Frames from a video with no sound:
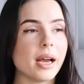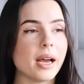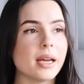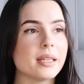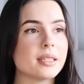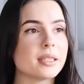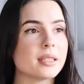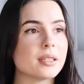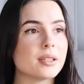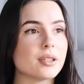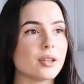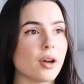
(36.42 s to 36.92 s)
I
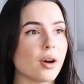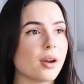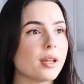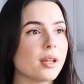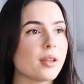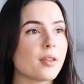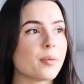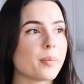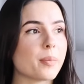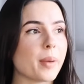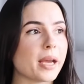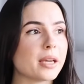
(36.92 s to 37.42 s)
did not
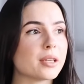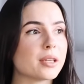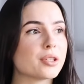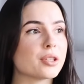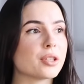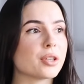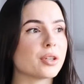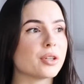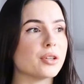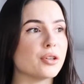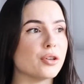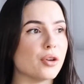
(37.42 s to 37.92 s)
expect
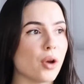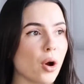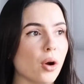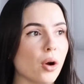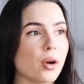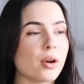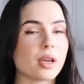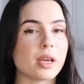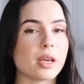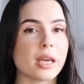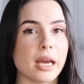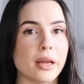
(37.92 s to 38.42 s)
to
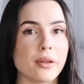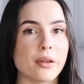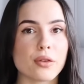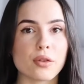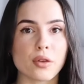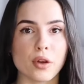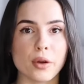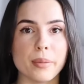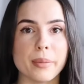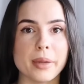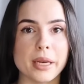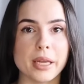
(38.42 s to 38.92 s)
not get
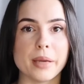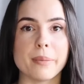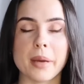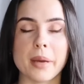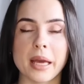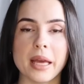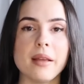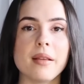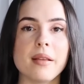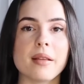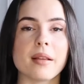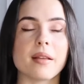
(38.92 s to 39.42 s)
so many
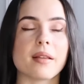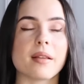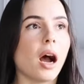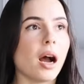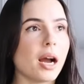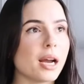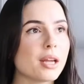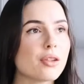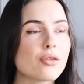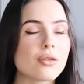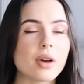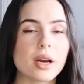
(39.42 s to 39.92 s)
pieces.
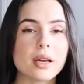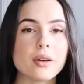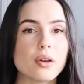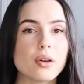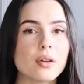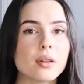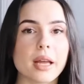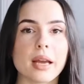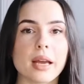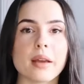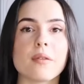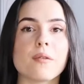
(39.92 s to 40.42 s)
I tried
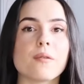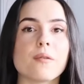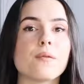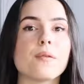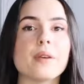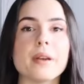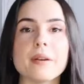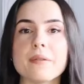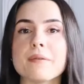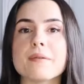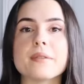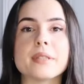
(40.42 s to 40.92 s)
on like
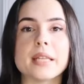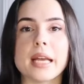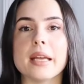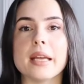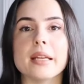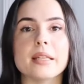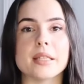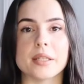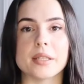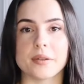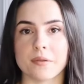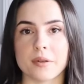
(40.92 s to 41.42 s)

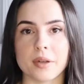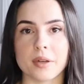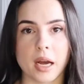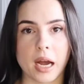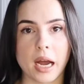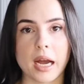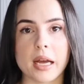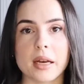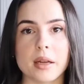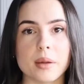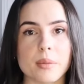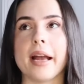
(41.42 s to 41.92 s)
15 different
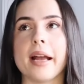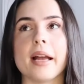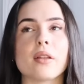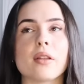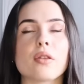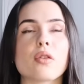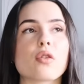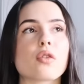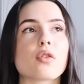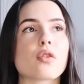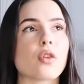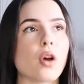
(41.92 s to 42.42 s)
items. I
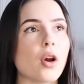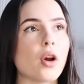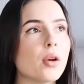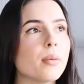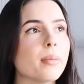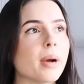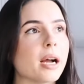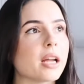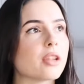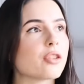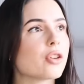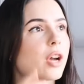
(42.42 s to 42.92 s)
had so
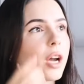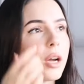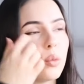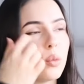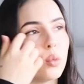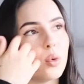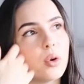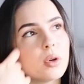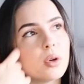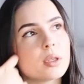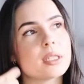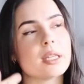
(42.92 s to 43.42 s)
much. I
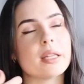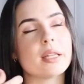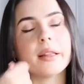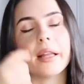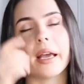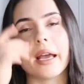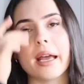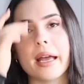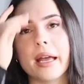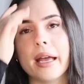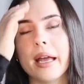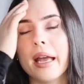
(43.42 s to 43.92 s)
walked in
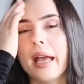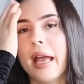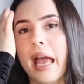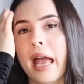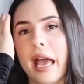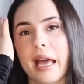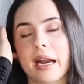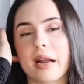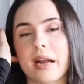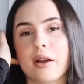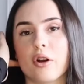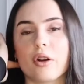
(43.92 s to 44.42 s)
there
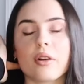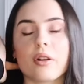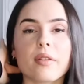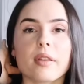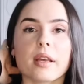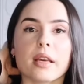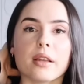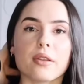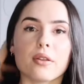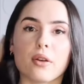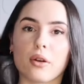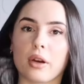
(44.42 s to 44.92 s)
and I
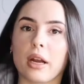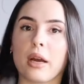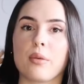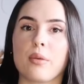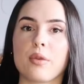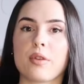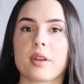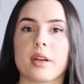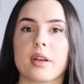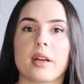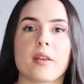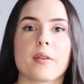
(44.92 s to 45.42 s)
honestly thought I
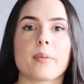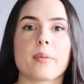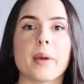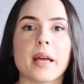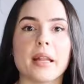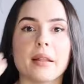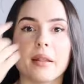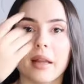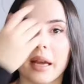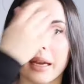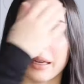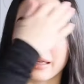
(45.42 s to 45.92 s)
was going to
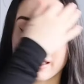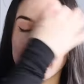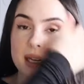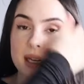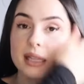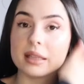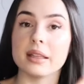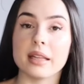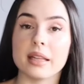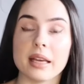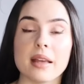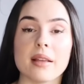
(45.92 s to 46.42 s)
spend like
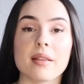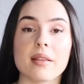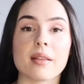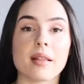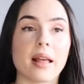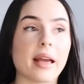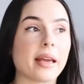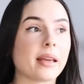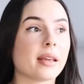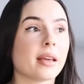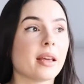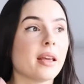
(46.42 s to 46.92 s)
at least
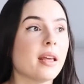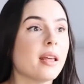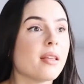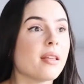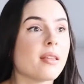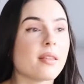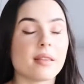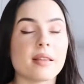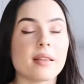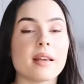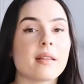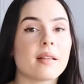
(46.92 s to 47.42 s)
like
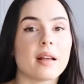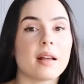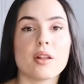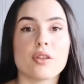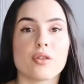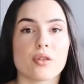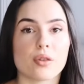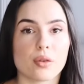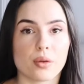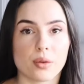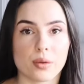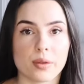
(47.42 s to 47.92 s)

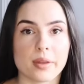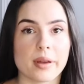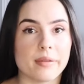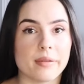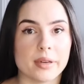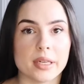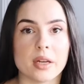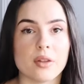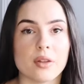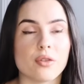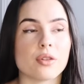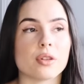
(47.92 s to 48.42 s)
600 or
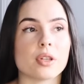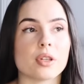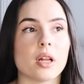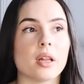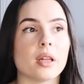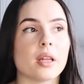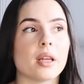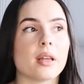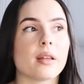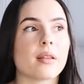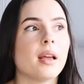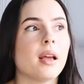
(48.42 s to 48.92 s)

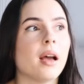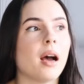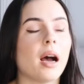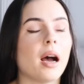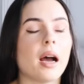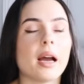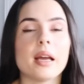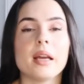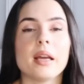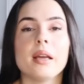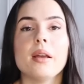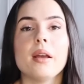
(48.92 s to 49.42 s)
$700.
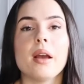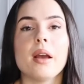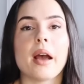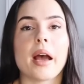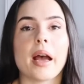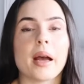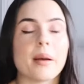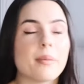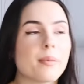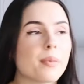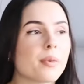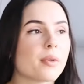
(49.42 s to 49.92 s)
I
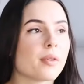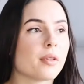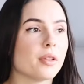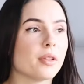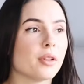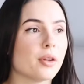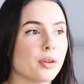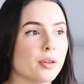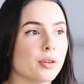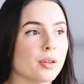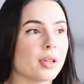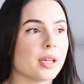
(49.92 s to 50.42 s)

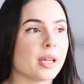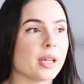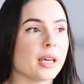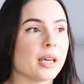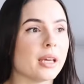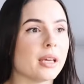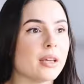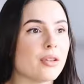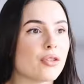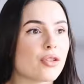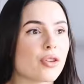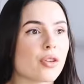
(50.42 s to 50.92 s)

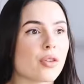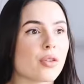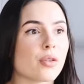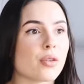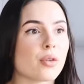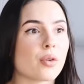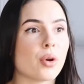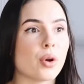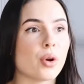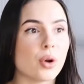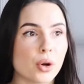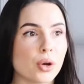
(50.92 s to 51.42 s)
absolutely
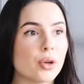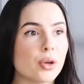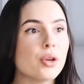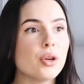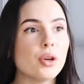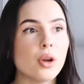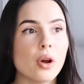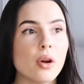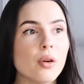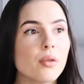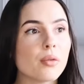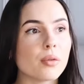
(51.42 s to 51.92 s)
just
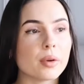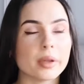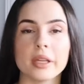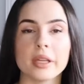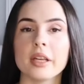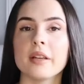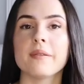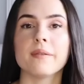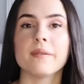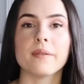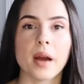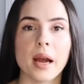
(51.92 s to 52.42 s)
could not
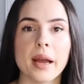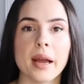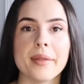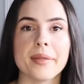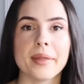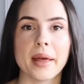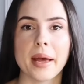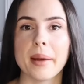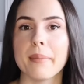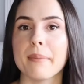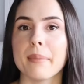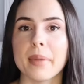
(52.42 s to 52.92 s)
really
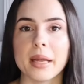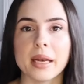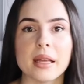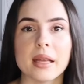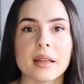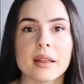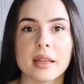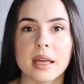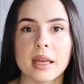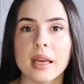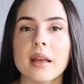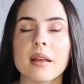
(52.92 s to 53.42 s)
find that
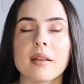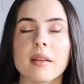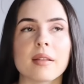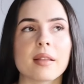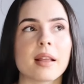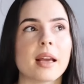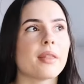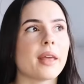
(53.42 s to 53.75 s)
many things.